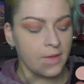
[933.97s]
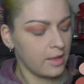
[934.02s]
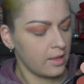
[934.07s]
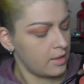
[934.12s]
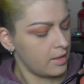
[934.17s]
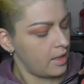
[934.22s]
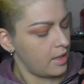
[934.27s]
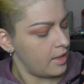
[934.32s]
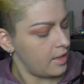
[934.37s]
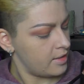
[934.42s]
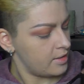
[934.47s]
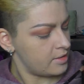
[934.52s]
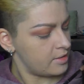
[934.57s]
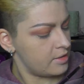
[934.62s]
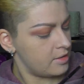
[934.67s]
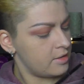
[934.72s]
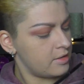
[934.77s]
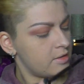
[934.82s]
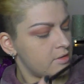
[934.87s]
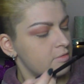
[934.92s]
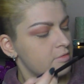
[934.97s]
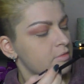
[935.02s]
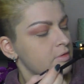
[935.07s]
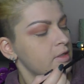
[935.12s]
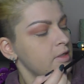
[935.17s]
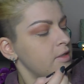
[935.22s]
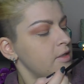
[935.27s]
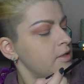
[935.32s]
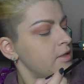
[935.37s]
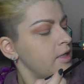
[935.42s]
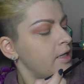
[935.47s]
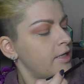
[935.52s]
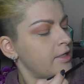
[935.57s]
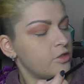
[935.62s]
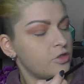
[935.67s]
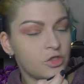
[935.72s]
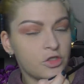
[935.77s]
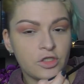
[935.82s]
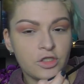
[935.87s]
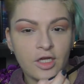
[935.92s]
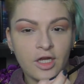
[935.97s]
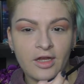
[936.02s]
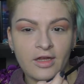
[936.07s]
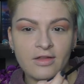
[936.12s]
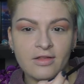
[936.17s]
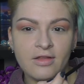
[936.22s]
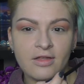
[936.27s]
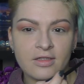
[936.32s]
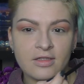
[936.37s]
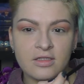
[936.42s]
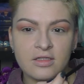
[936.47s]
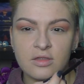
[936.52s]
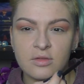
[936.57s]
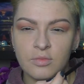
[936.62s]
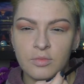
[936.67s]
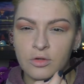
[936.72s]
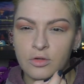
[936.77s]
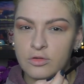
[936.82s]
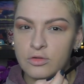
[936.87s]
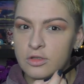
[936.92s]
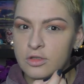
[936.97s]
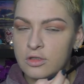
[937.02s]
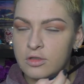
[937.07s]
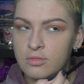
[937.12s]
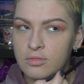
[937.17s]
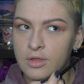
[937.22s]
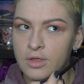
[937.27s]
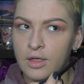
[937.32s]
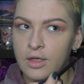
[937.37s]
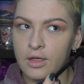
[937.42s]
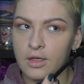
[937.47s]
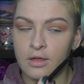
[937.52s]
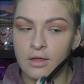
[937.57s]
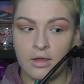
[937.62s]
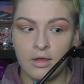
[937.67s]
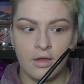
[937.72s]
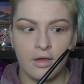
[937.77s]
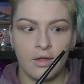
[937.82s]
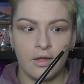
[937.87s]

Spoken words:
palette has this really light shade that's supposed to be